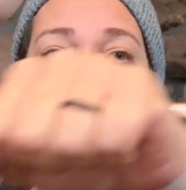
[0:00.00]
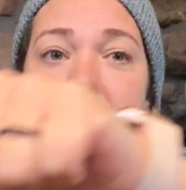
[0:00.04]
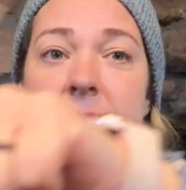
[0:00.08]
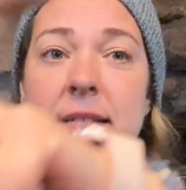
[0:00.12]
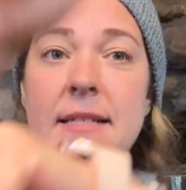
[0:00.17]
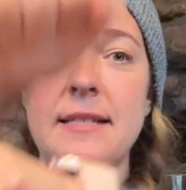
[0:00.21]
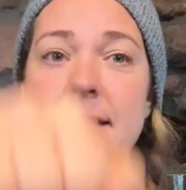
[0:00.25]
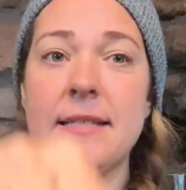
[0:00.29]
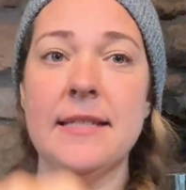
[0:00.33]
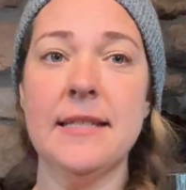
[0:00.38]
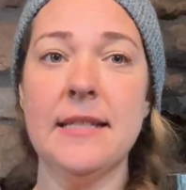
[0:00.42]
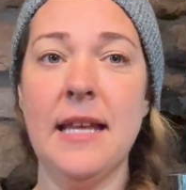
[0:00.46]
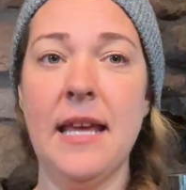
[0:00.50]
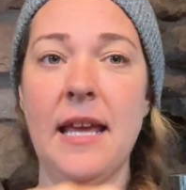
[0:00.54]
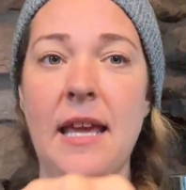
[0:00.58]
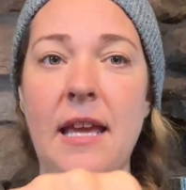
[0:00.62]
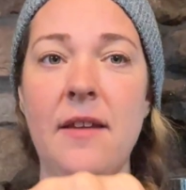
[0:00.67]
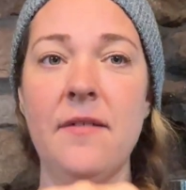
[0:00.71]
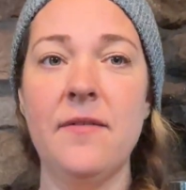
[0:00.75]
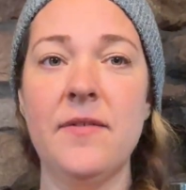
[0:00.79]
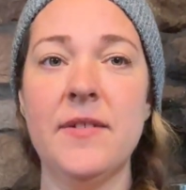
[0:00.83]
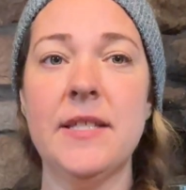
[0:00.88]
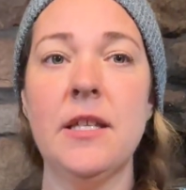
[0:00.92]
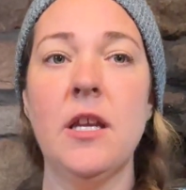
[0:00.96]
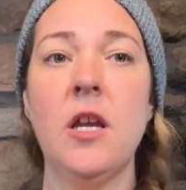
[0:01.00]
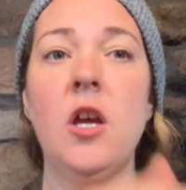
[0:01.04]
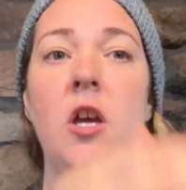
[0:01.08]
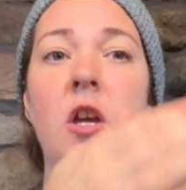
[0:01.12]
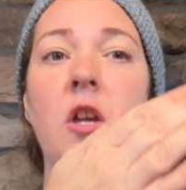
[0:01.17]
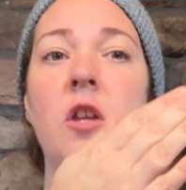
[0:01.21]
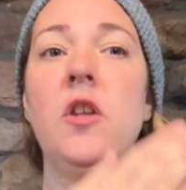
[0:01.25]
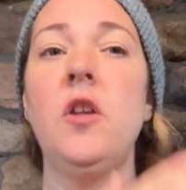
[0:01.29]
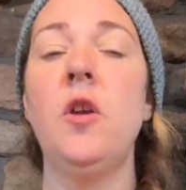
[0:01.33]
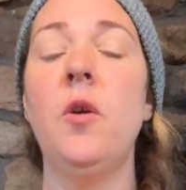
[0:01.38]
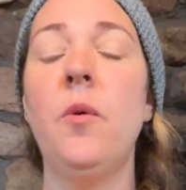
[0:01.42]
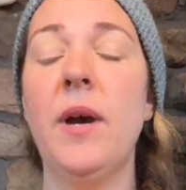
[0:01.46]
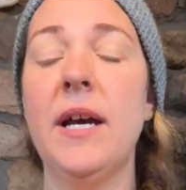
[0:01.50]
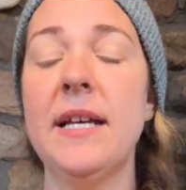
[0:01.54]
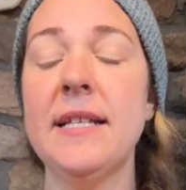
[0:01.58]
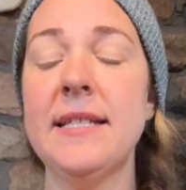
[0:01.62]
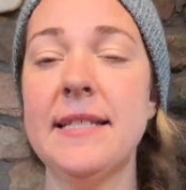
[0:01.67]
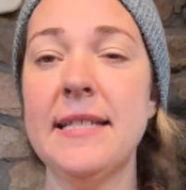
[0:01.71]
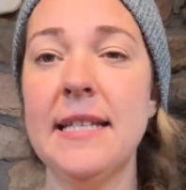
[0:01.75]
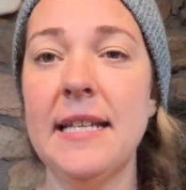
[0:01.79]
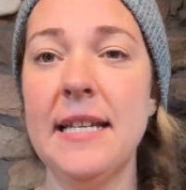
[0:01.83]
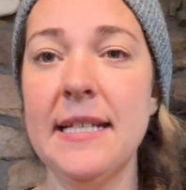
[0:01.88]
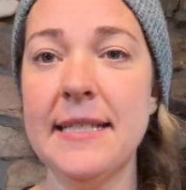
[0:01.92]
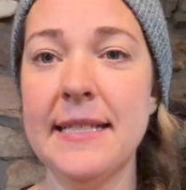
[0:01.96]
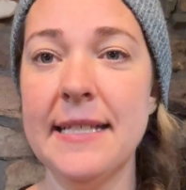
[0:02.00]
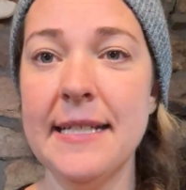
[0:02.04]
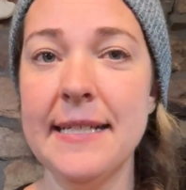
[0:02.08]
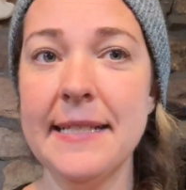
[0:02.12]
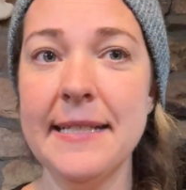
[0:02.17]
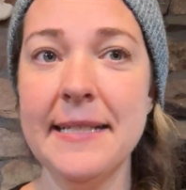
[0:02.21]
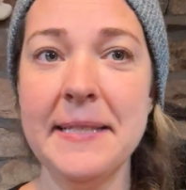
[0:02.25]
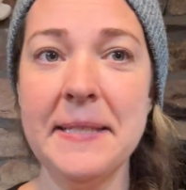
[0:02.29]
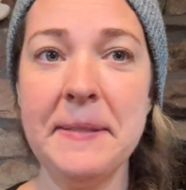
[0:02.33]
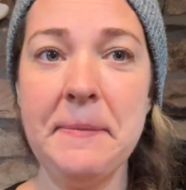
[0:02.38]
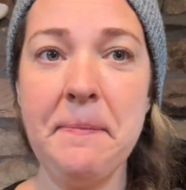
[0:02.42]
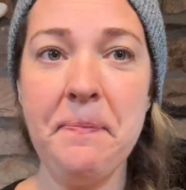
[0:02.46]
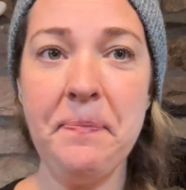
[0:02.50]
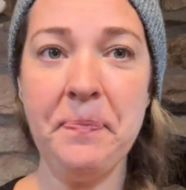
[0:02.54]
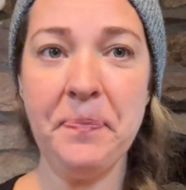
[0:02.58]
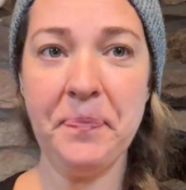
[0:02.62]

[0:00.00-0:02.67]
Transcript: slaves U.S. citizens